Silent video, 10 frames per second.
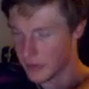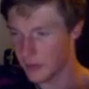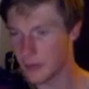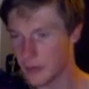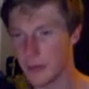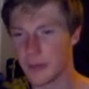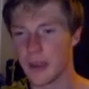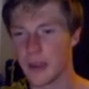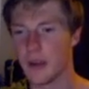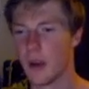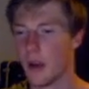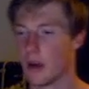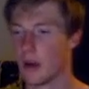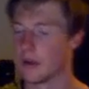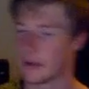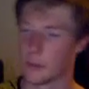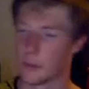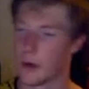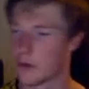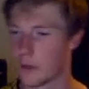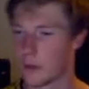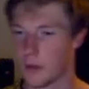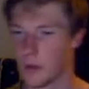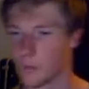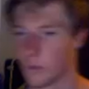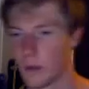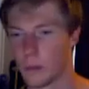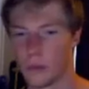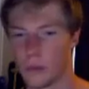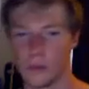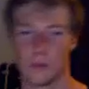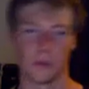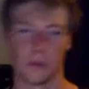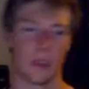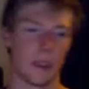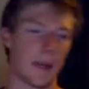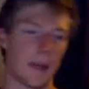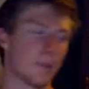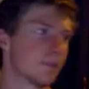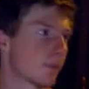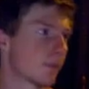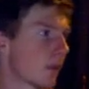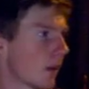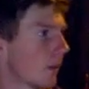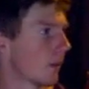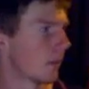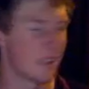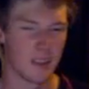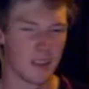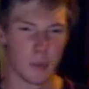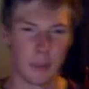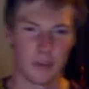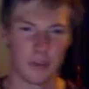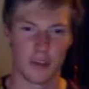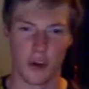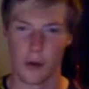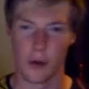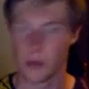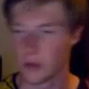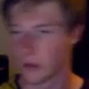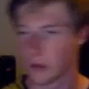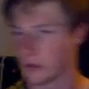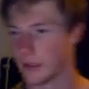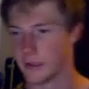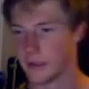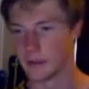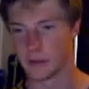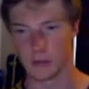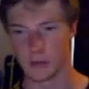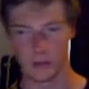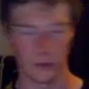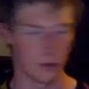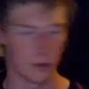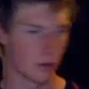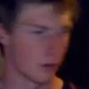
people, but there were just people saying, "Oh, Daniel Bryan should have been in the Rumble. Batista winning was a joke," and